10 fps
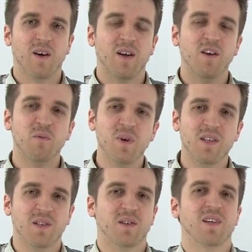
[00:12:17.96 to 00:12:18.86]
If we
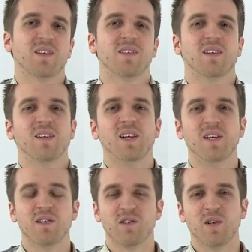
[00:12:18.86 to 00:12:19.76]
do this, the
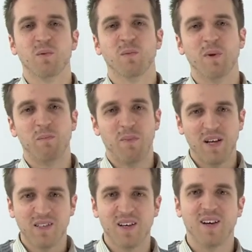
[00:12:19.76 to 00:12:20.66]
industry will be
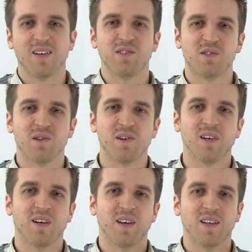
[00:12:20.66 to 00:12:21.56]
better and
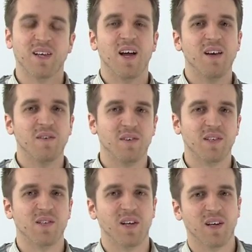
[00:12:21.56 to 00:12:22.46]
stronger at the end of
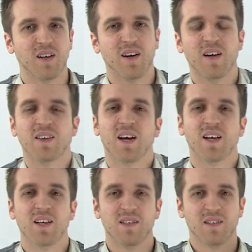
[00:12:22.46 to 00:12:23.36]
this year than
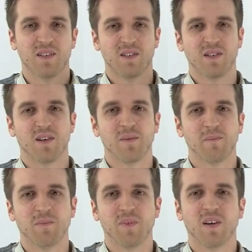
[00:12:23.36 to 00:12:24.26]
it is at the start.
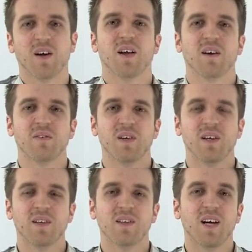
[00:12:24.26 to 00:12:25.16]
And I
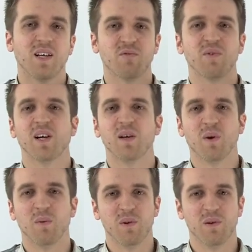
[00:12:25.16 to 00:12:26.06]
think that's really
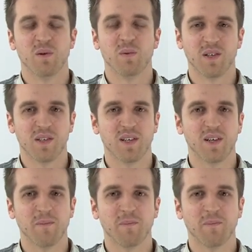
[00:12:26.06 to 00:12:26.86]
what we all want to see.